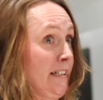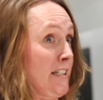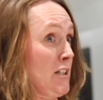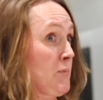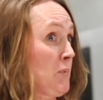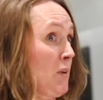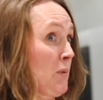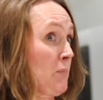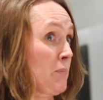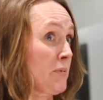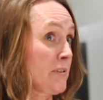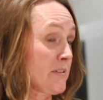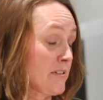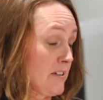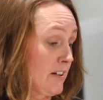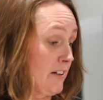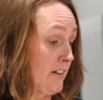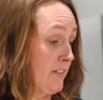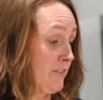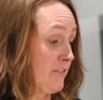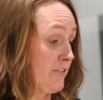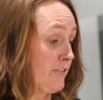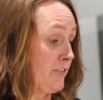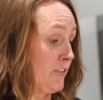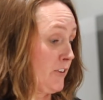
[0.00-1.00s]
need to be
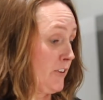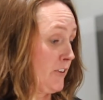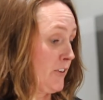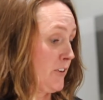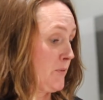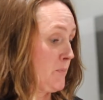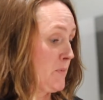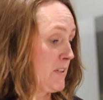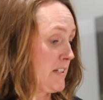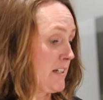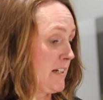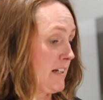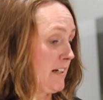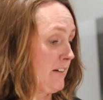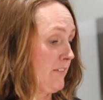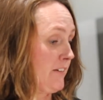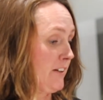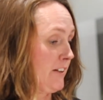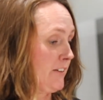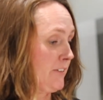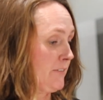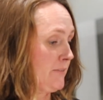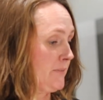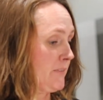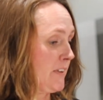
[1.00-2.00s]
preserved for the
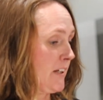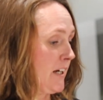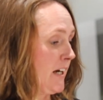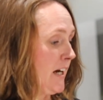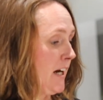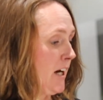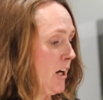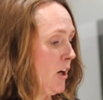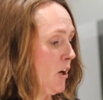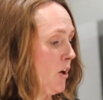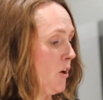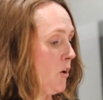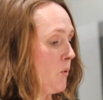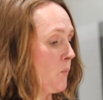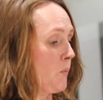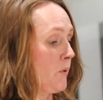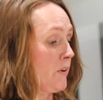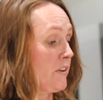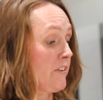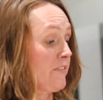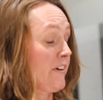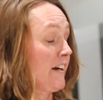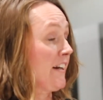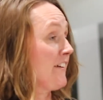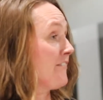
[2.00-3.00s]
material?
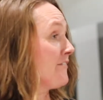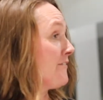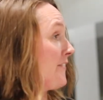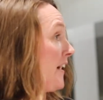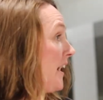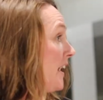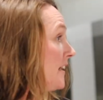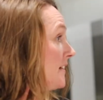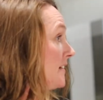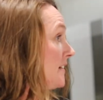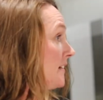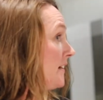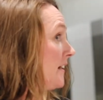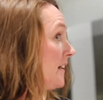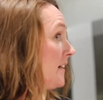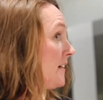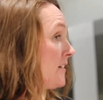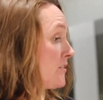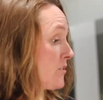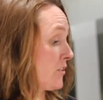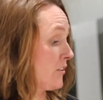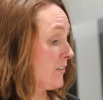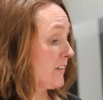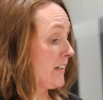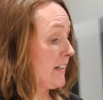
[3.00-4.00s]
Were there any finding
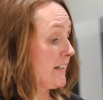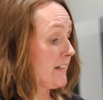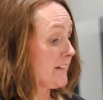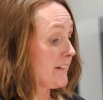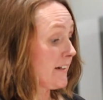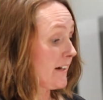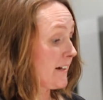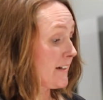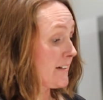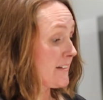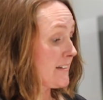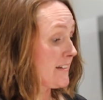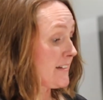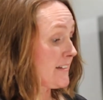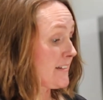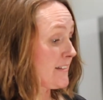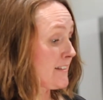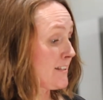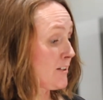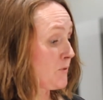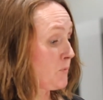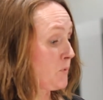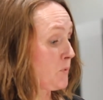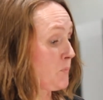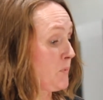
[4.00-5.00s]
aids or indexes
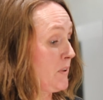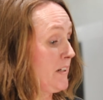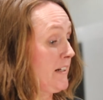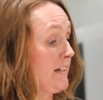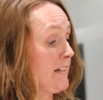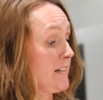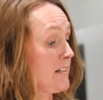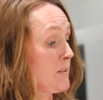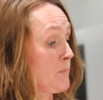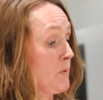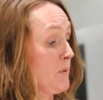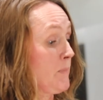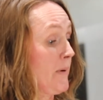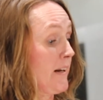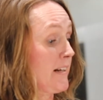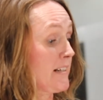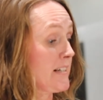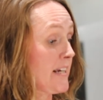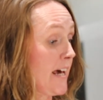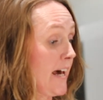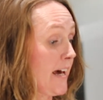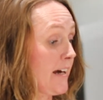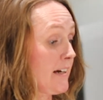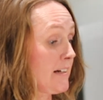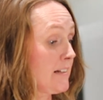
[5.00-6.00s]
that would need to be
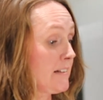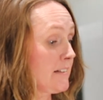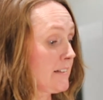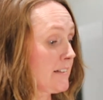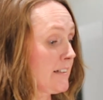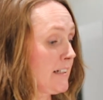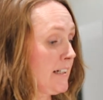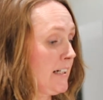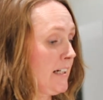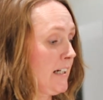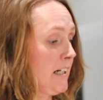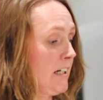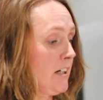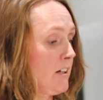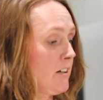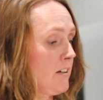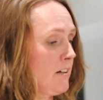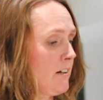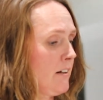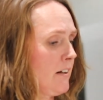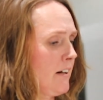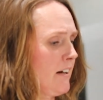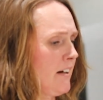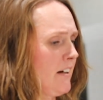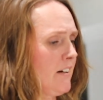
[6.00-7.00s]
maintained?
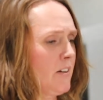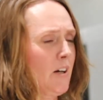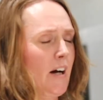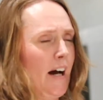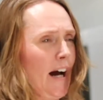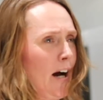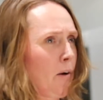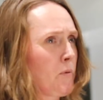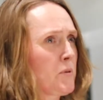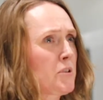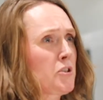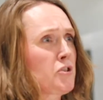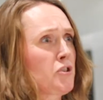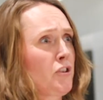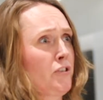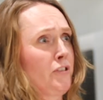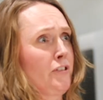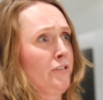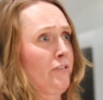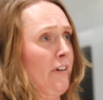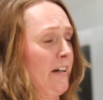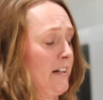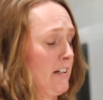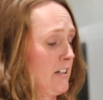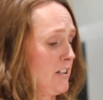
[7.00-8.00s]
How had John
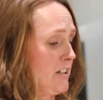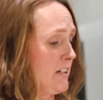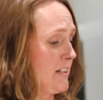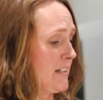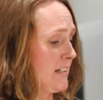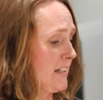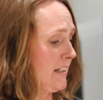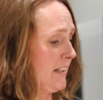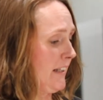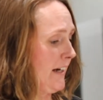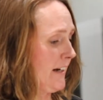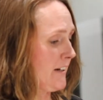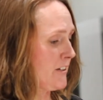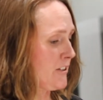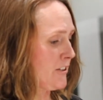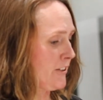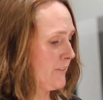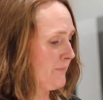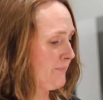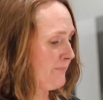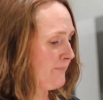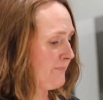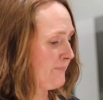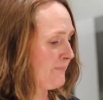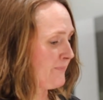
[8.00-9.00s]
arranged his
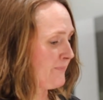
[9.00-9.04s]
collection?